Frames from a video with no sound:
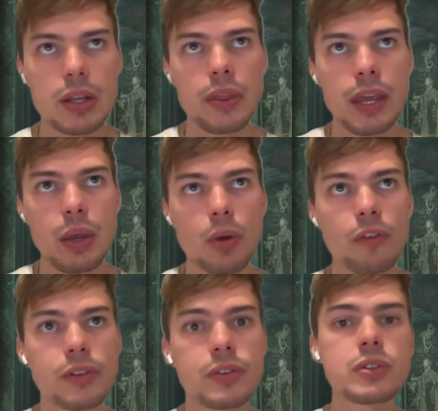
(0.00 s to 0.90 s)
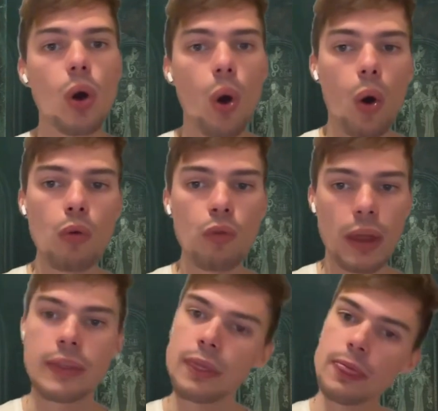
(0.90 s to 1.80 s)
the equivalence of
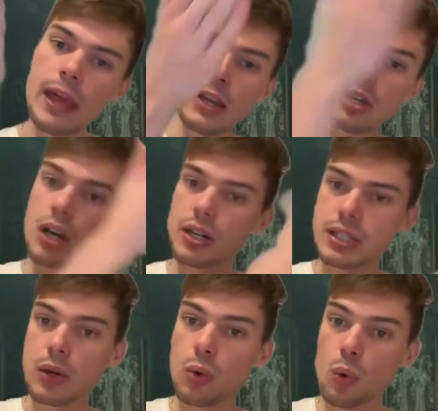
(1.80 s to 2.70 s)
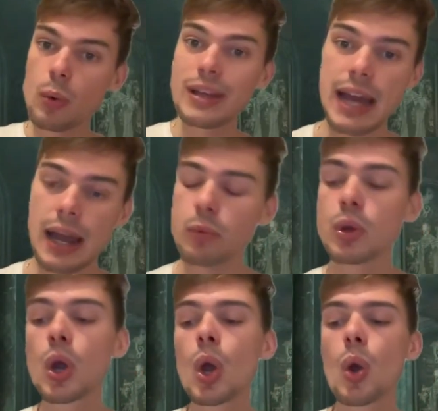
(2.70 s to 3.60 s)
then deducting it all the way down,
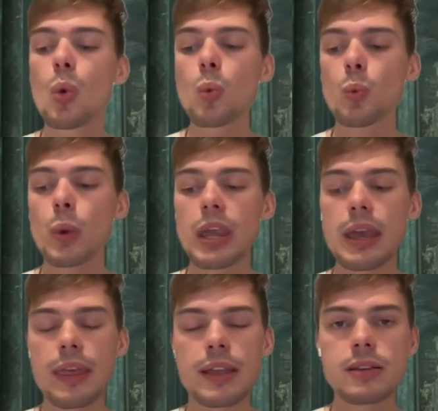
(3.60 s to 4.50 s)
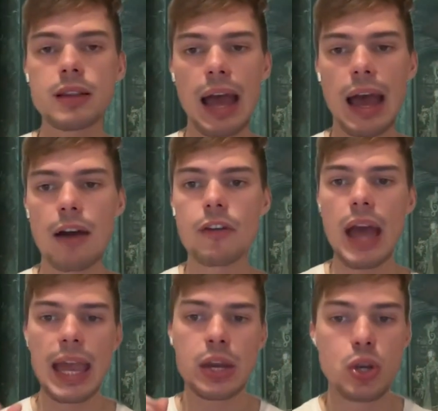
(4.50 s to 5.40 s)
we then have
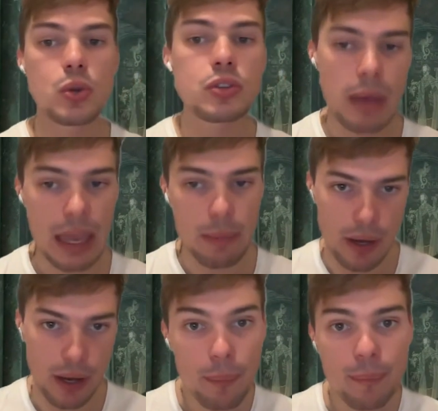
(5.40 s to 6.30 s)
a newspaper